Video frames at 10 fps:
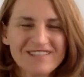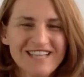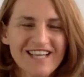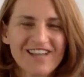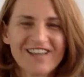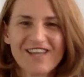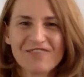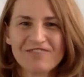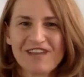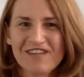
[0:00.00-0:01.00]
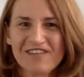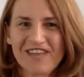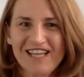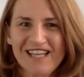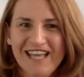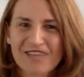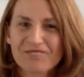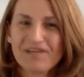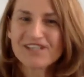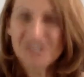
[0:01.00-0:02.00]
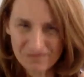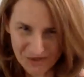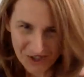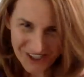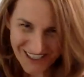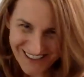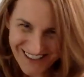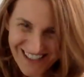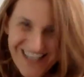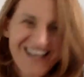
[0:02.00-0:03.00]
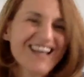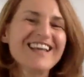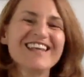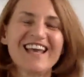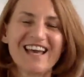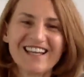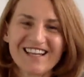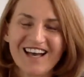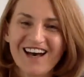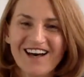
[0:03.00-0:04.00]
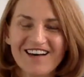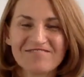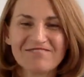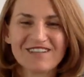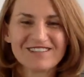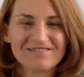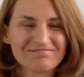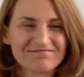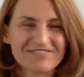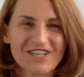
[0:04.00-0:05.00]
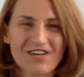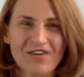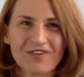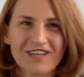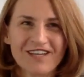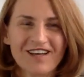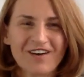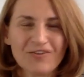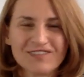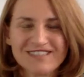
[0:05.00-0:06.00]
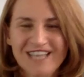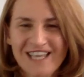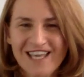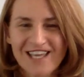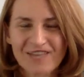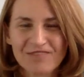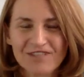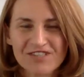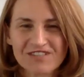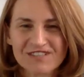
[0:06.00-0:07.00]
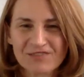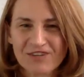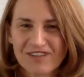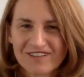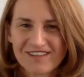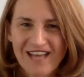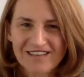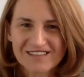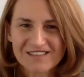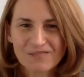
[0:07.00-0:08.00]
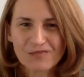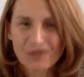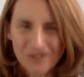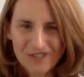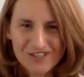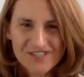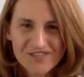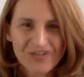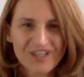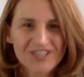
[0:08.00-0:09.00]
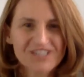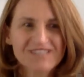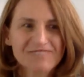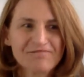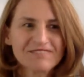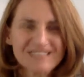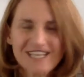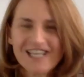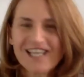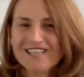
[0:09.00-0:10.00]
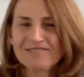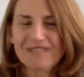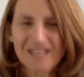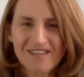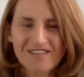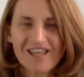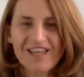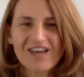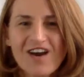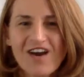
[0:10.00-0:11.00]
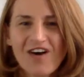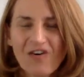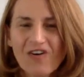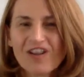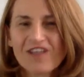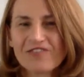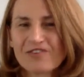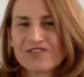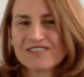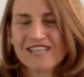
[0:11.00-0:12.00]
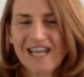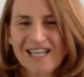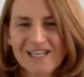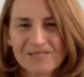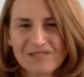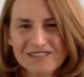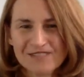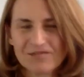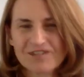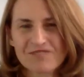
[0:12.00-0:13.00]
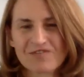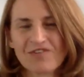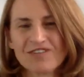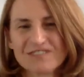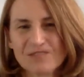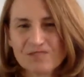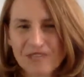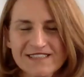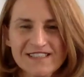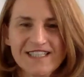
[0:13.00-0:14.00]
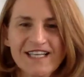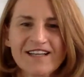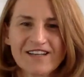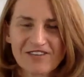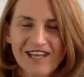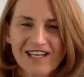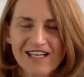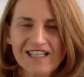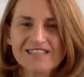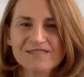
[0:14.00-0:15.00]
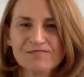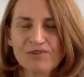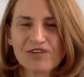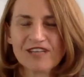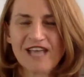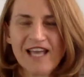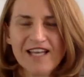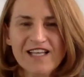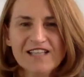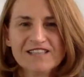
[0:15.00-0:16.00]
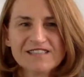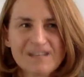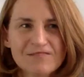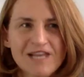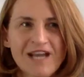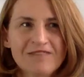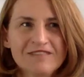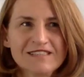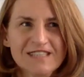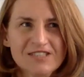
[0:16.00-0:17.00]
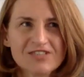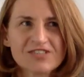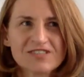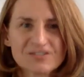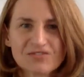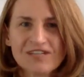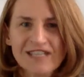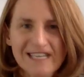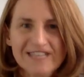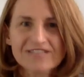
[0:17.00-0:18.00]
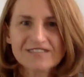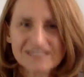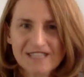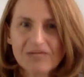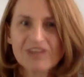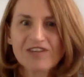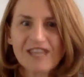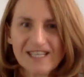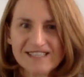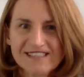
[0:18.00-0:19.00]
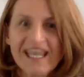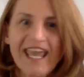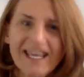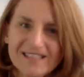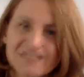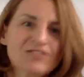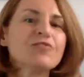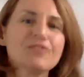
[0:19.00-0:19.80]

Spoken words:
I got, that you very rarely get a picture book. Yet, the old saying, a picture is worth 1,000 words, or just seeing is believing. All of those guiding principles were also present in creating this book, that sometimes teachers just truly need to see what the kids can do.